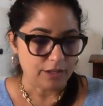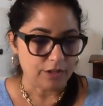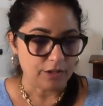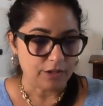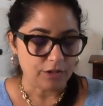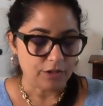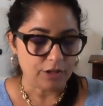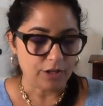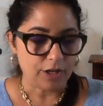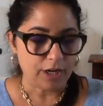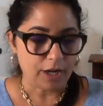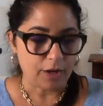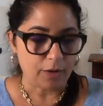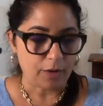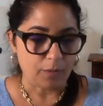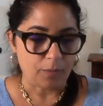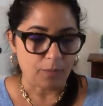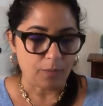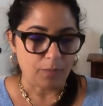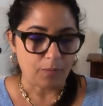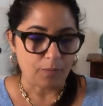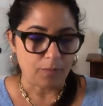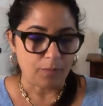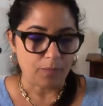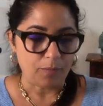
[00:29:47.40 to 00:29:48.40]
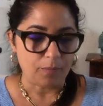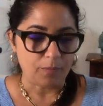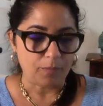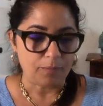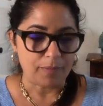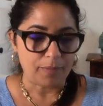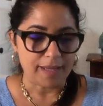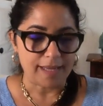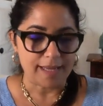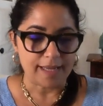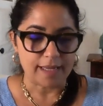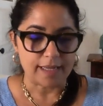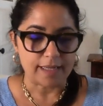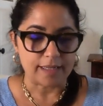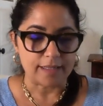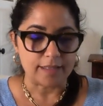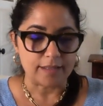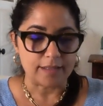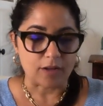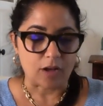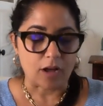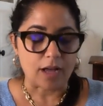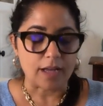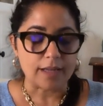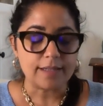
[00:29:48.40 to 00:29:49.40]
you know, being
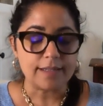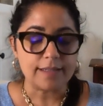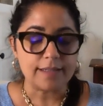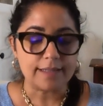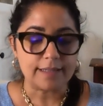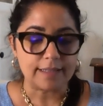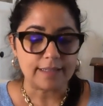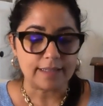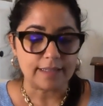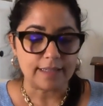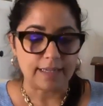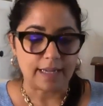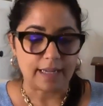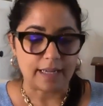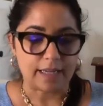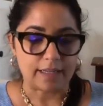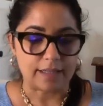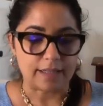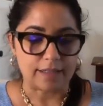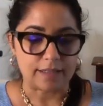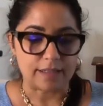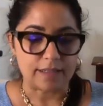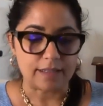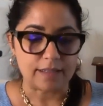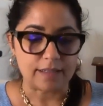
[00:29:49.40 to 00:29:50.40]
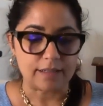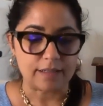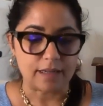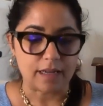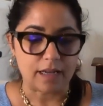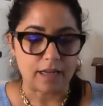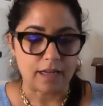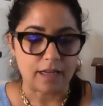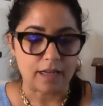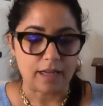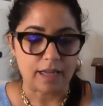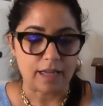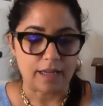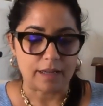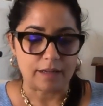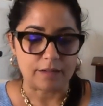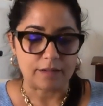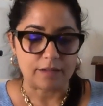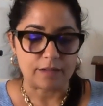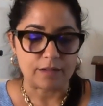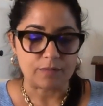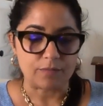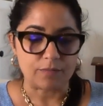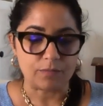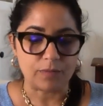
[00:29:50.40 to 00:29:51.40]
exhausted
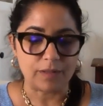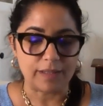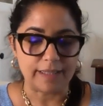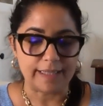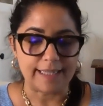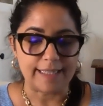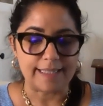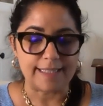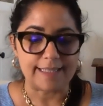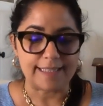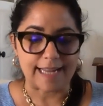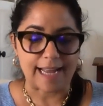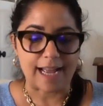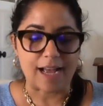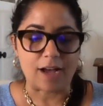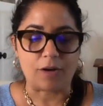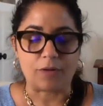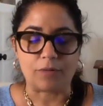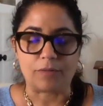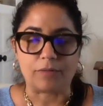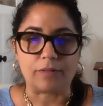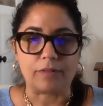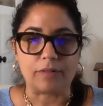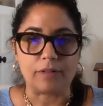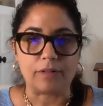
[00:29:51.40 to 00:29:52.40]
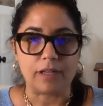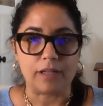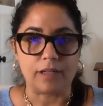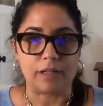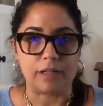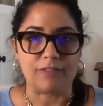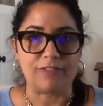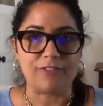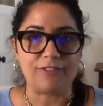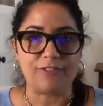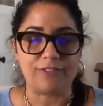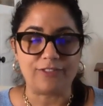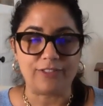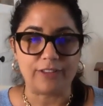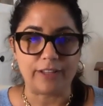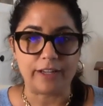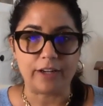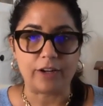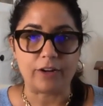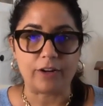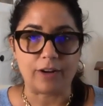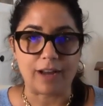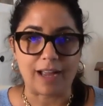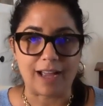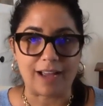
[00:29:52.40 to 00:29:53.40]
and really down in a
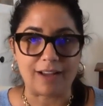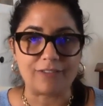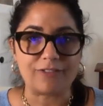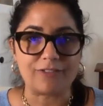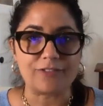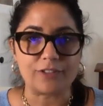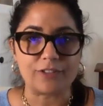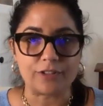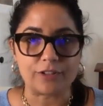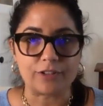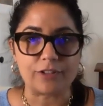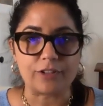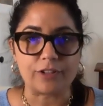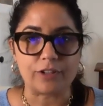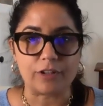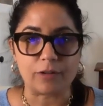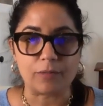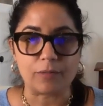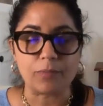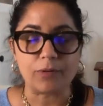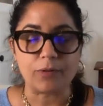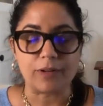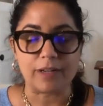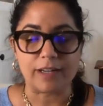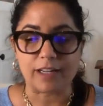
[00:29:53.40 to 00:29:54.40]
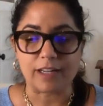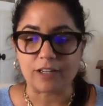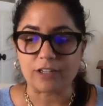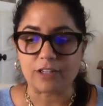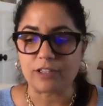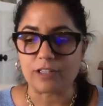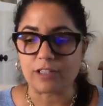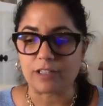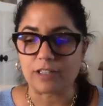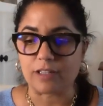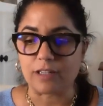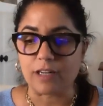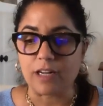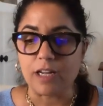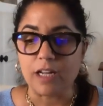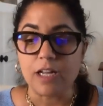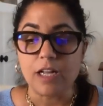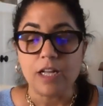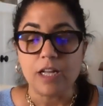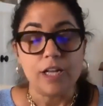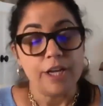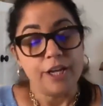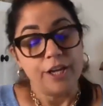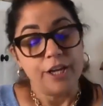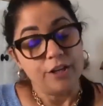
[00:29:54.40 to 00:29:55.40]
flare after your production,
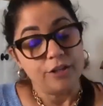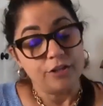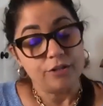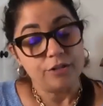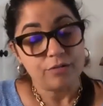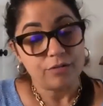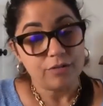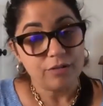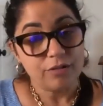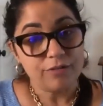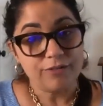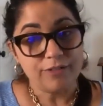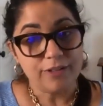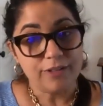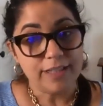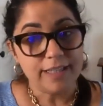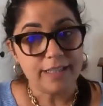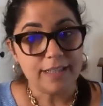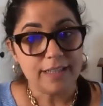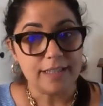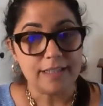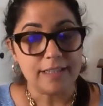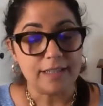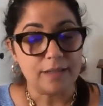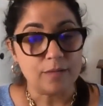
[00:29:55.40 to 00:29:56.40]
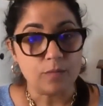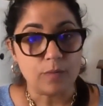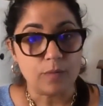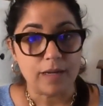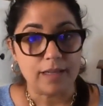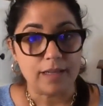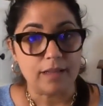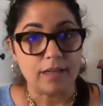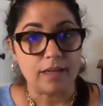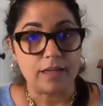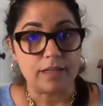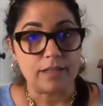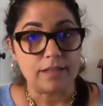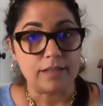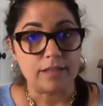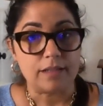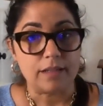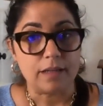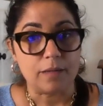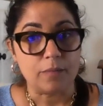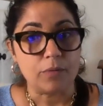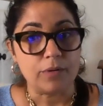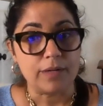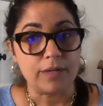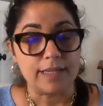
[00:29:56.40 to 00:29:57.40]
truthfully, this is why a lot of
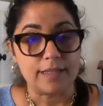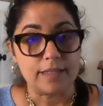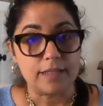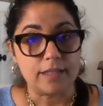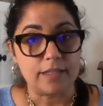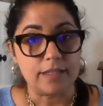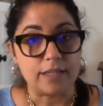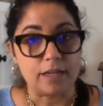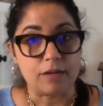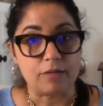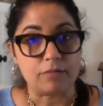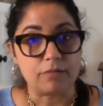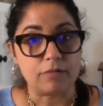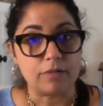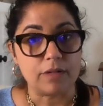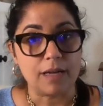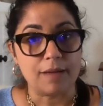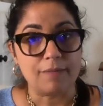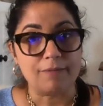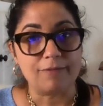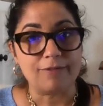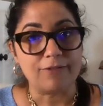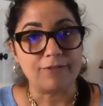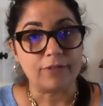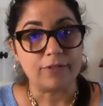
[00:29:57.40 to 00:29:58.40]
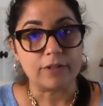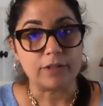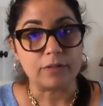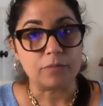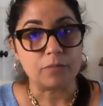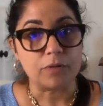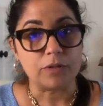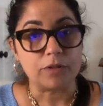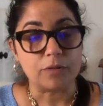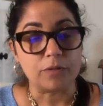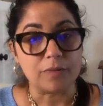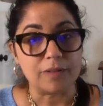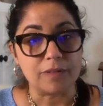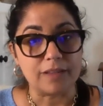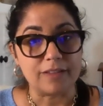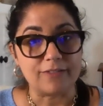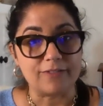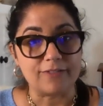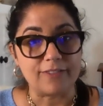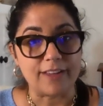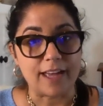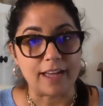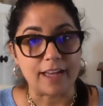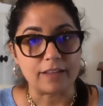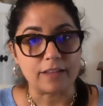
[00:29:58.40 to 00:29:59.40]
celebrities don't come forward with the
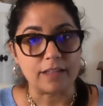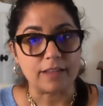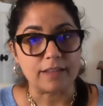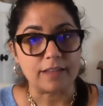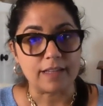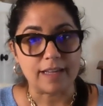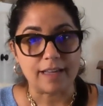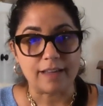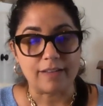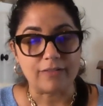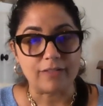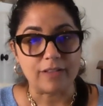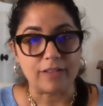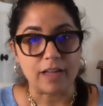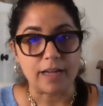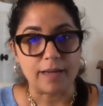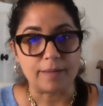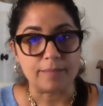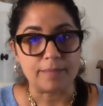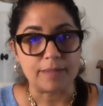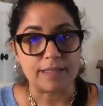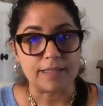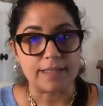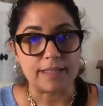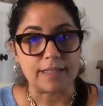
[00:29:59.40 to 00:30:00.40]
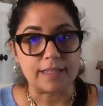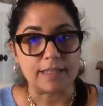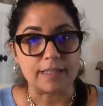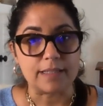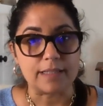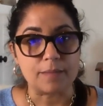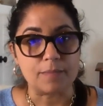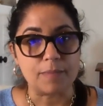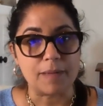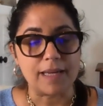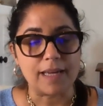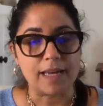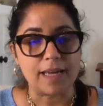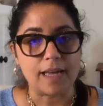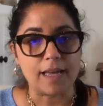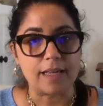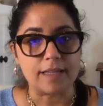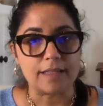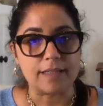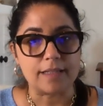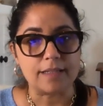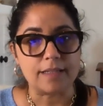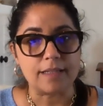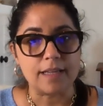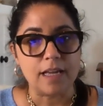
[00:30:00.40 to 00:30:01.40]
fact that they have Lyme disease,
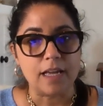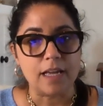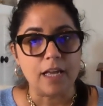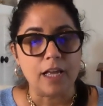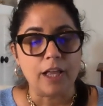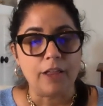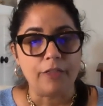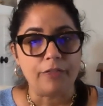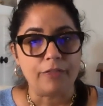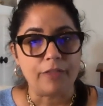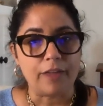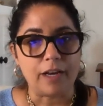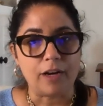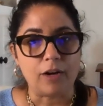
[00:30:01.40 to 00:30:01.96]
because they